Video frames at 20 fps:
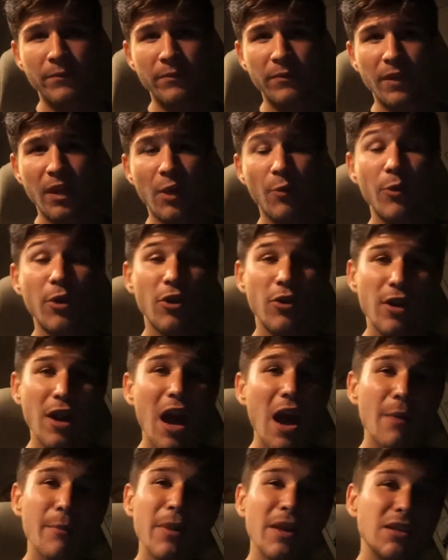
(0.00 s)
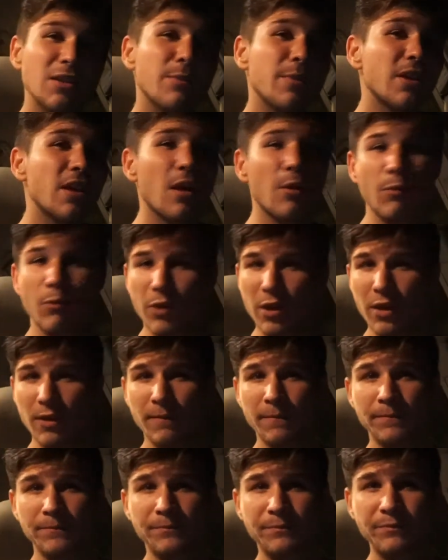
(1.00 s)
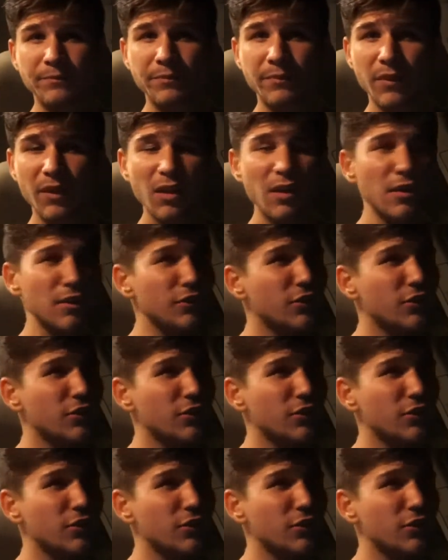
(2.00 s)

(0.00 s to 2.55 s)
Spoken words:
And we are not meant to become weak.